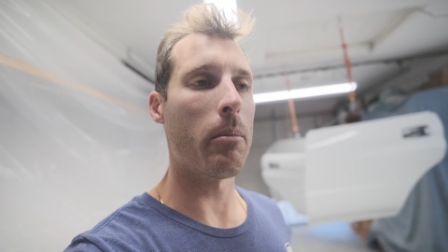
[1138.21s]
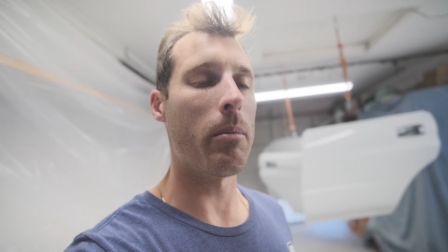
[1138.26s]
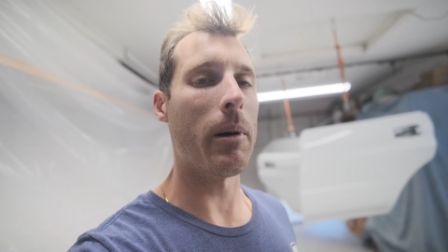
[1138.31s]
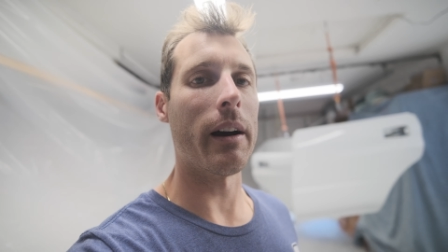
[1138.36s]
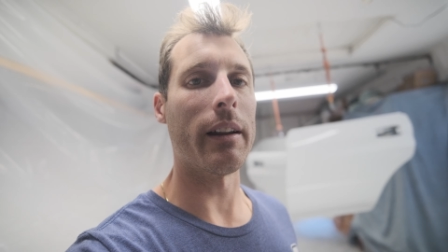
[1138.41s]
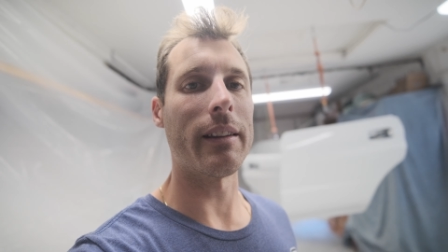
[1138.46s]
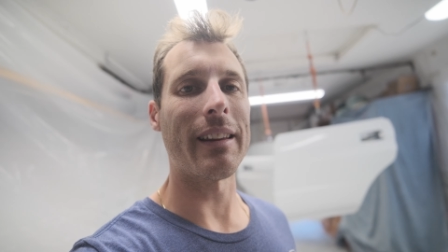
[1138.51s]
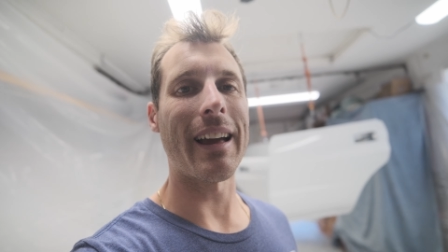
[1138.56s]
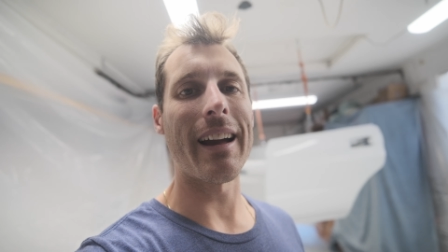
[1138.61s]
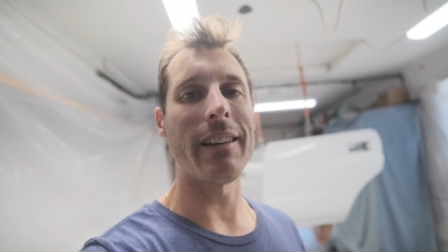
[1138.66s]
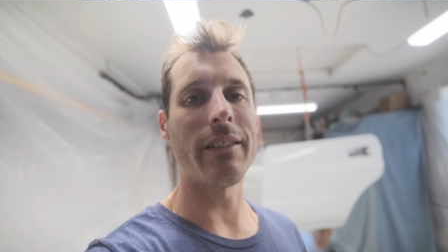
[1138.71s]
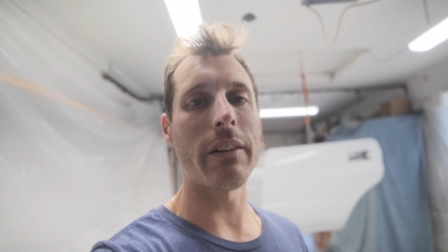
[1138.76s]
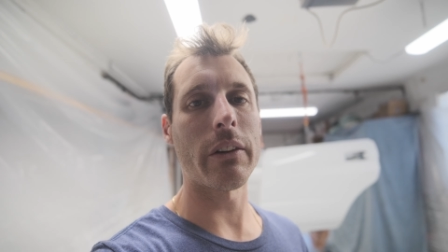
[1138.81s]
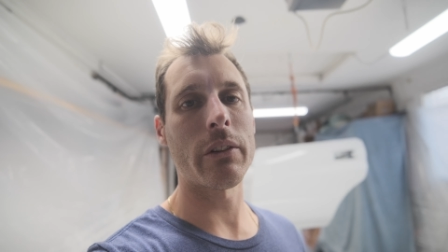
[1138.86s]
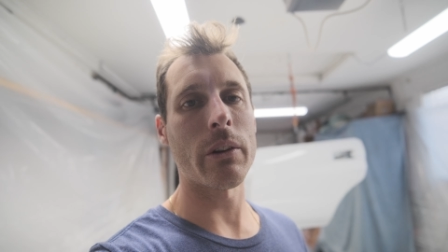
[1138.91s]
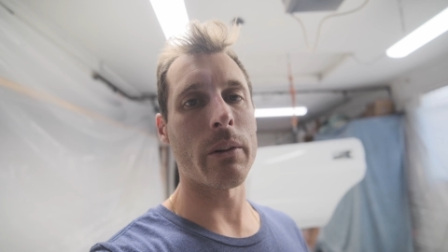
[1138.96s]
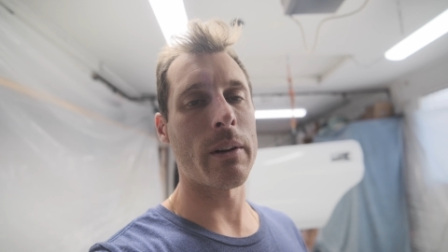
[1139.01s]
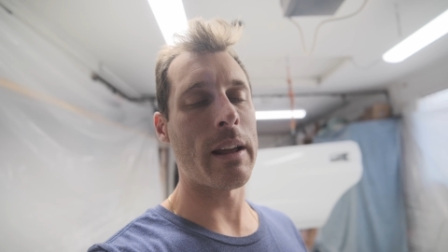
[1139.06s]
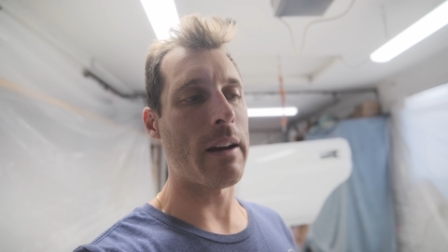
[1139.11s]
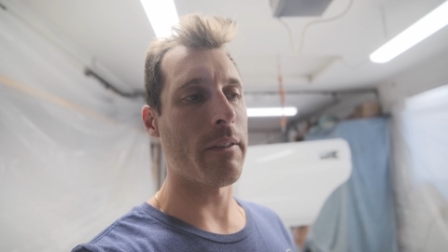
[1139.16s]
but I
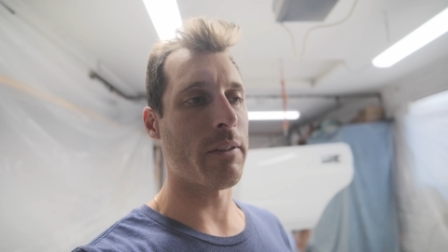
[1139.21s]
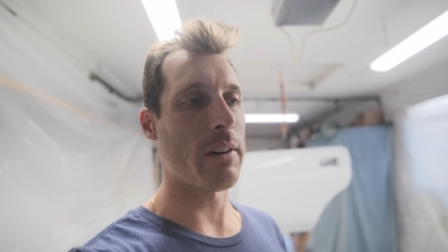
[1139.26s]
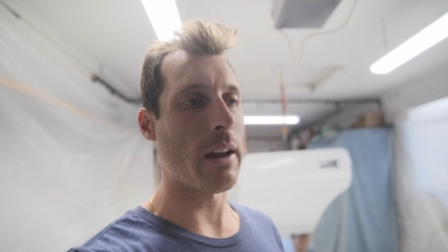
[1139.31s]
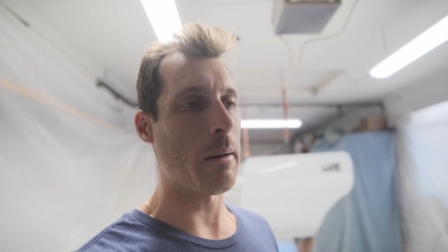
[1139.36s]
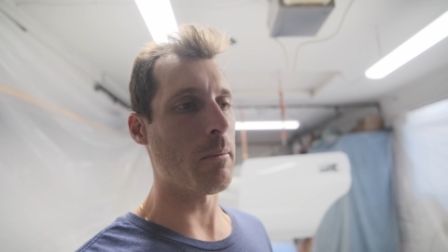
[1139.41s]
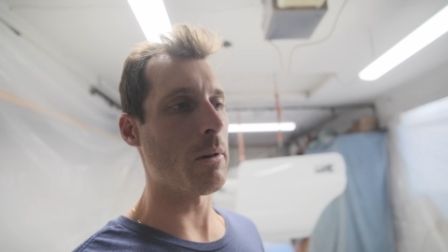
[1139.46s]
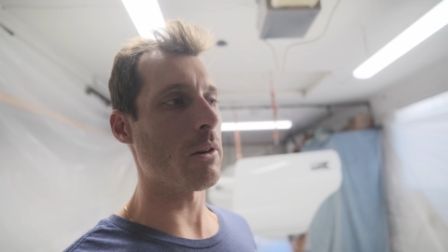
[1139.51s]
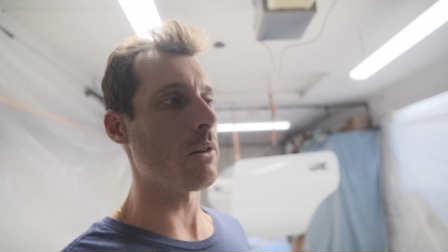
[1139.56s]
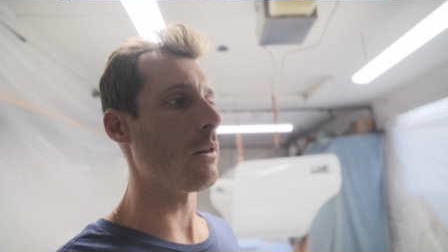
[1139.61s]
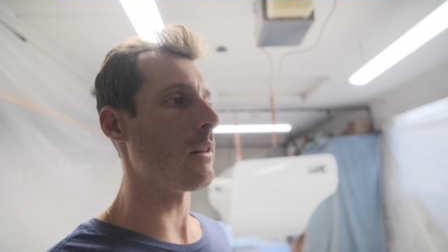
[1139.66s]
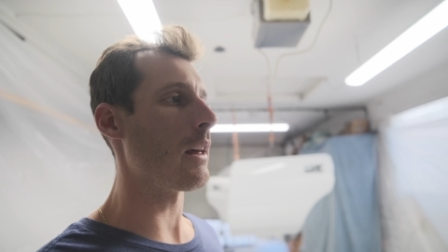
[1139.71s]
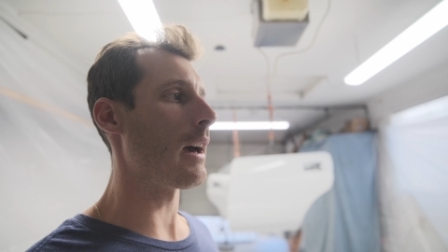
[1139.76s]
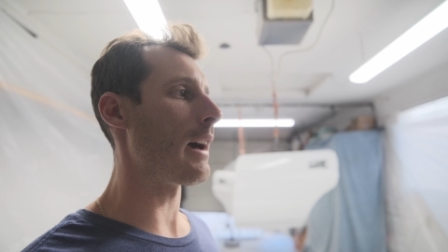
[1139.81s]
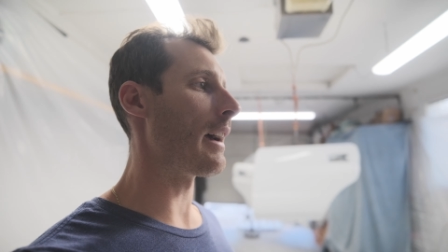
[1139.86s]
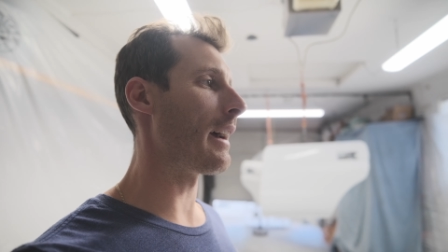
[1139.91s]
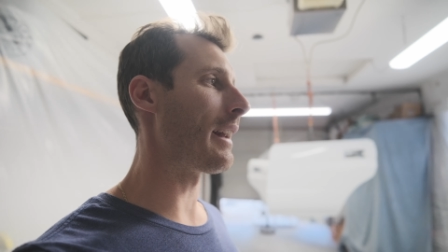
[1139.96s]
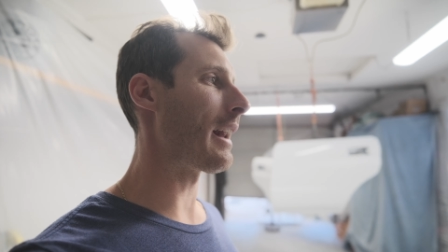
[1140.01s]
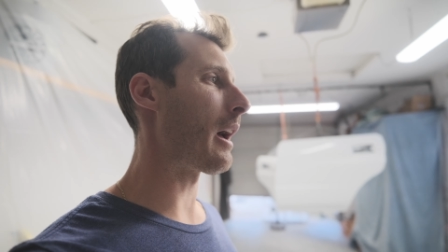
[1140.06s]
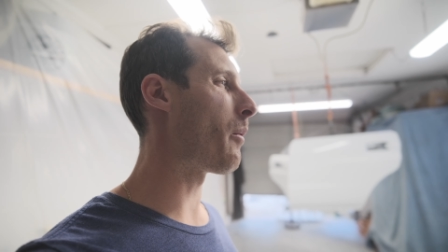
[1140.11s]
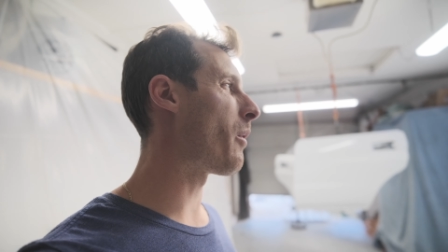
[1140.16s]
just don't have time to do
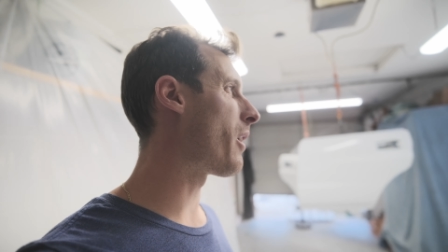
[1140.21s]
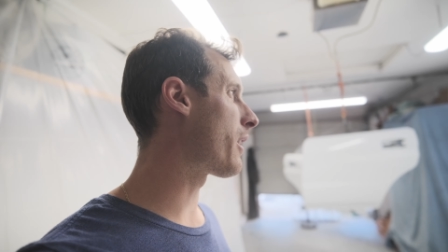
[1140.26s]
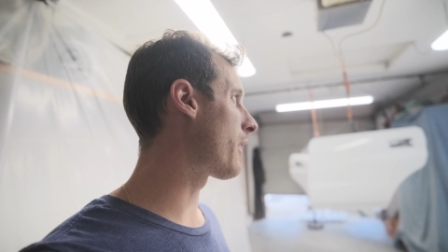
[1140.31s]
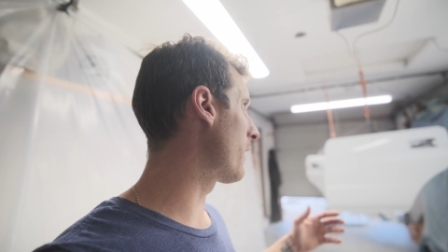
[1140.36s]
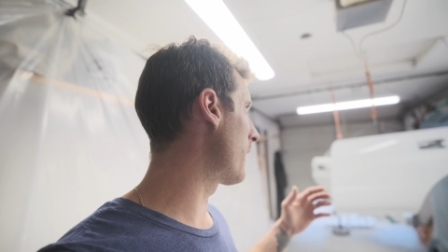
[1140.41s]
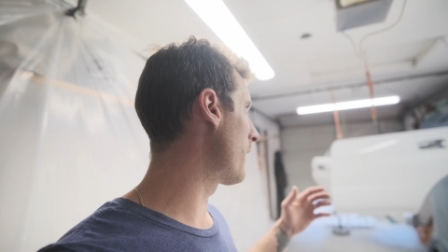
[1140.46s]
that. And I wanna